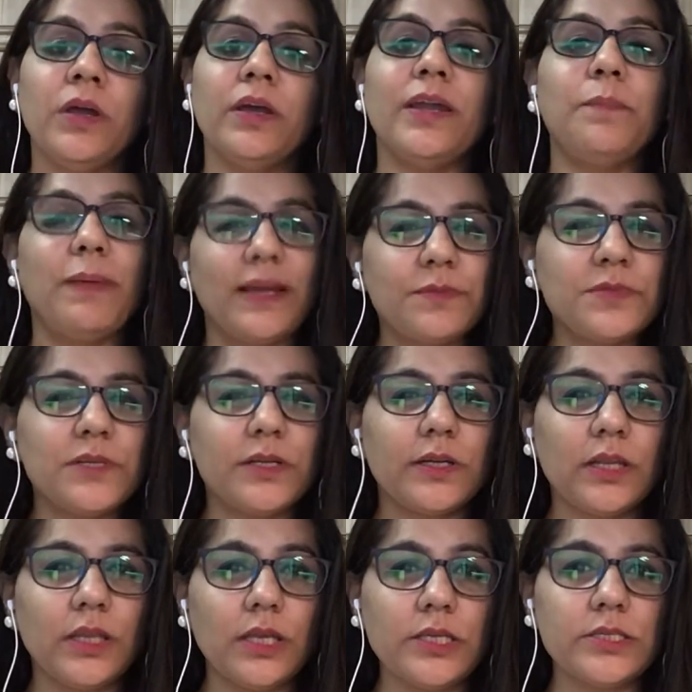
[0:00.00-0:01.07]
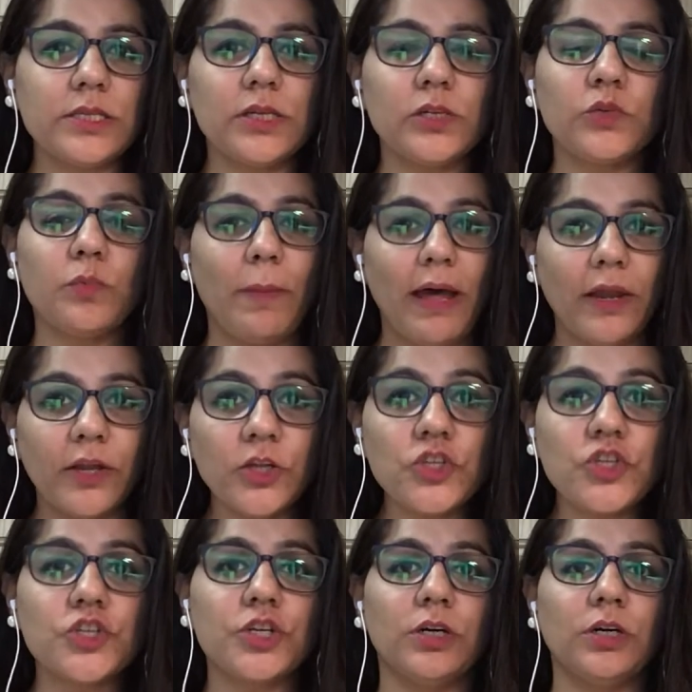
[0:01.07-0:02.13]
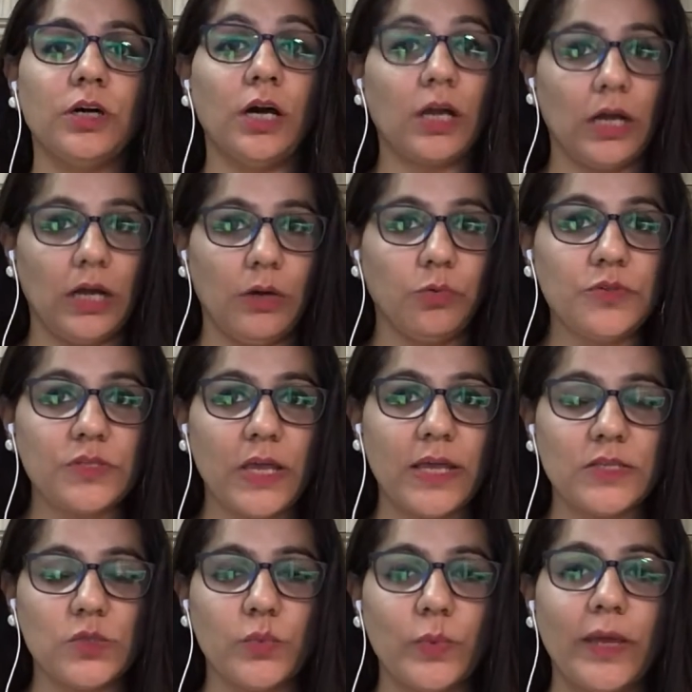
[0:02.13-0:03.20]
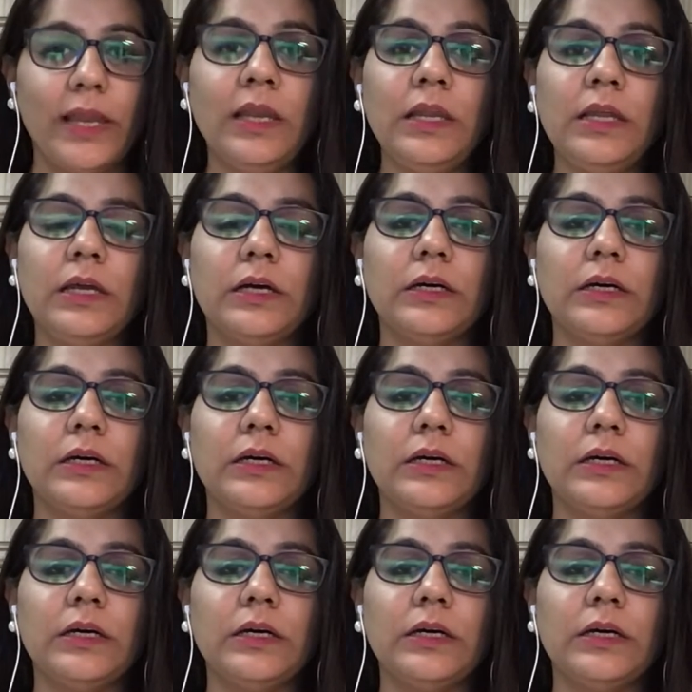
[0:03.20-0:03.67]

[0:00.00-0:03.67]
It becomes a little easier to manage accounts as well.